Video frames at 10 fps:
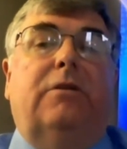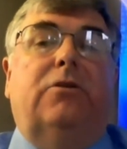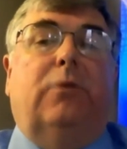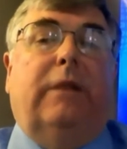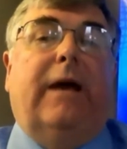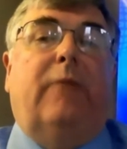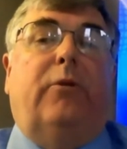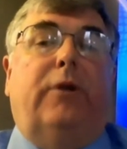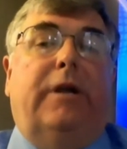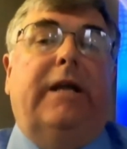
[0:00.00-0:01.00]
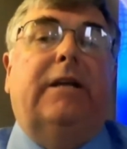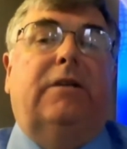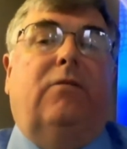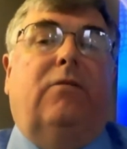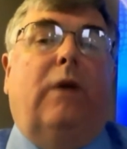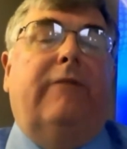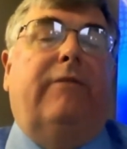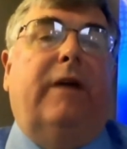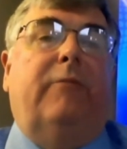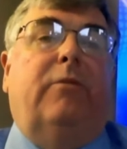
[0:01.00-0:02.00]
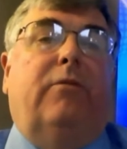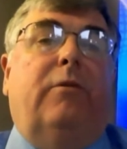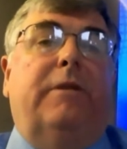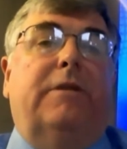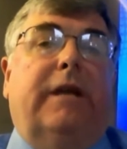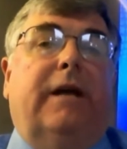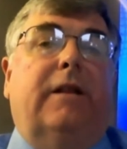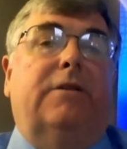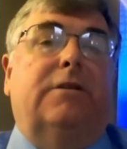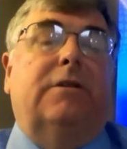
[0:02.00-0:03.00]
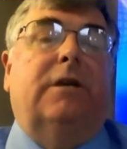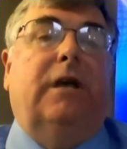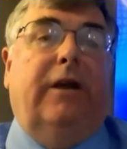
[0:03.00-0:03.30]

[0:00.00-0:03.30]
to allow predictive Wi-Fi performance analysis